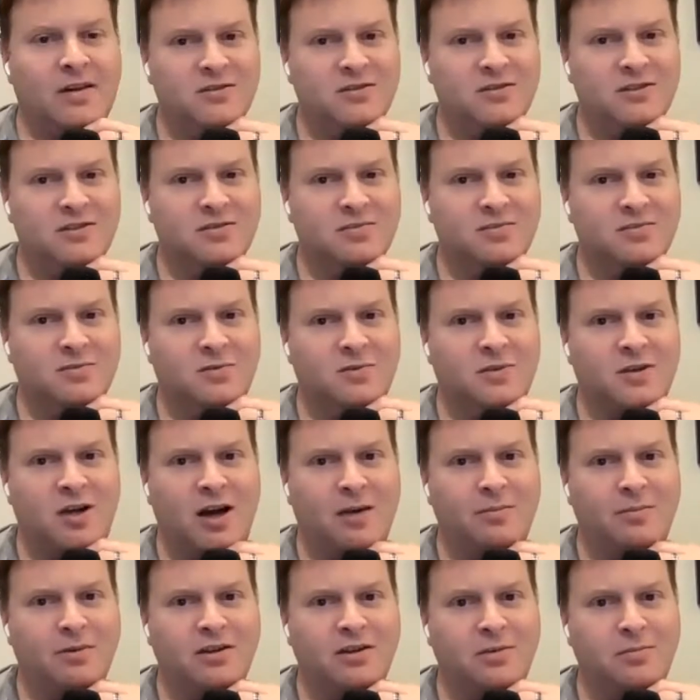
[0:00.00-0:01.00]
just
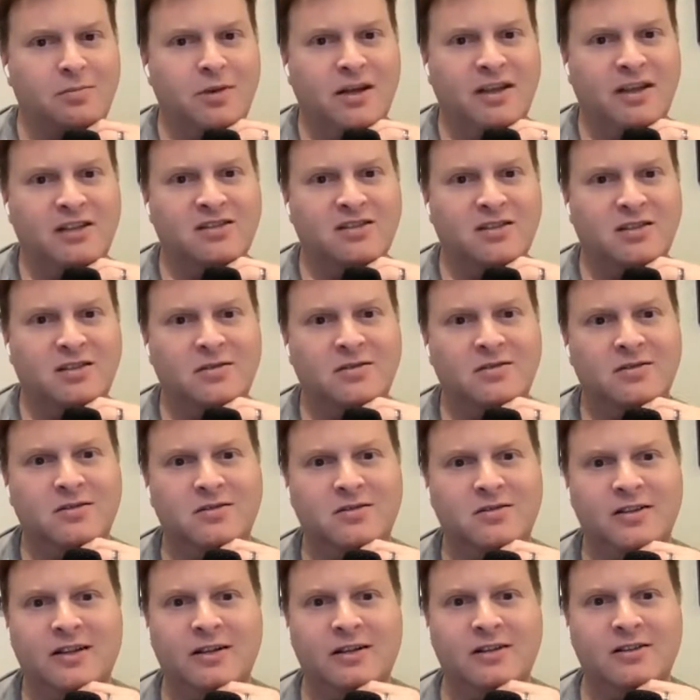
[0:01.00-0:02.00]
copied and pasted
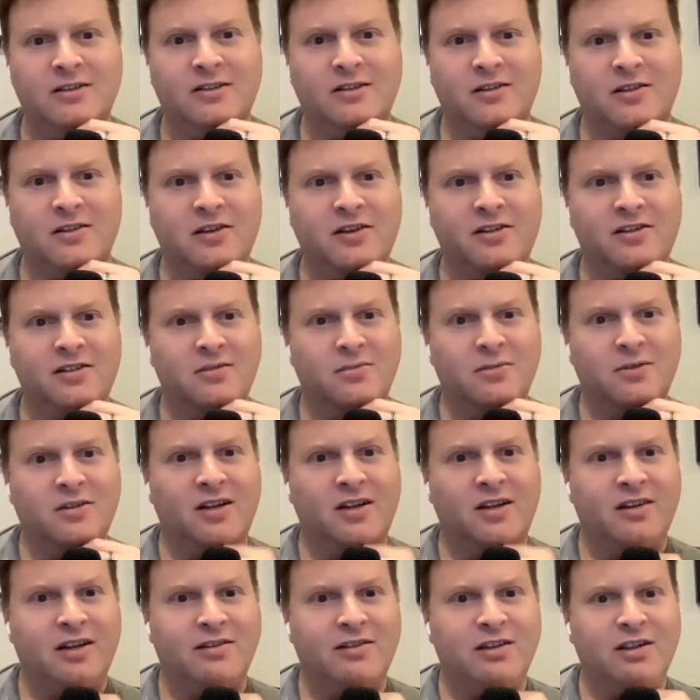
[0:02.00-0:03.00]
into things, but
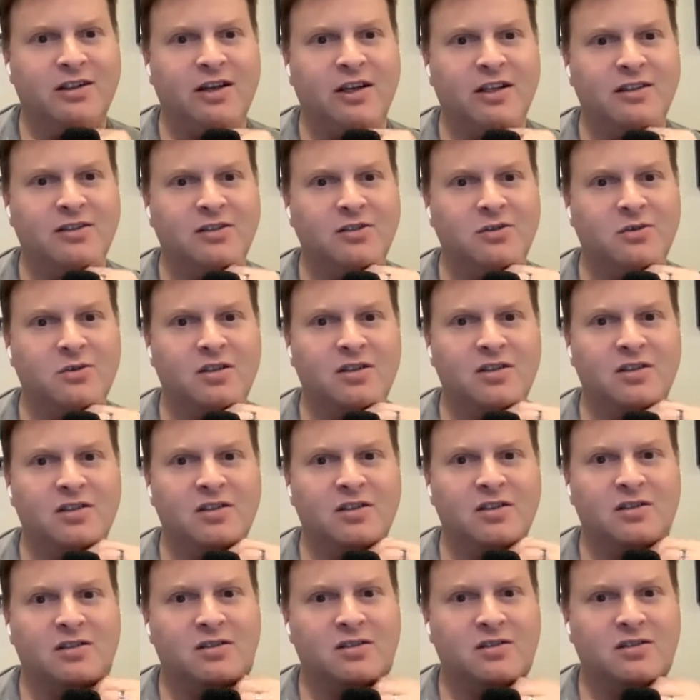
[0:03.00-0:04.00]
I never had to
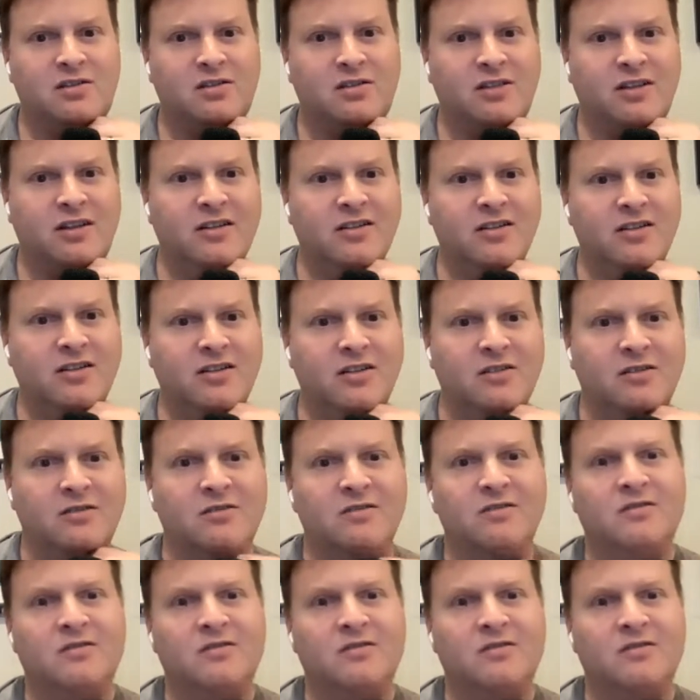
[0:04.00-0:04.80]
do that. No.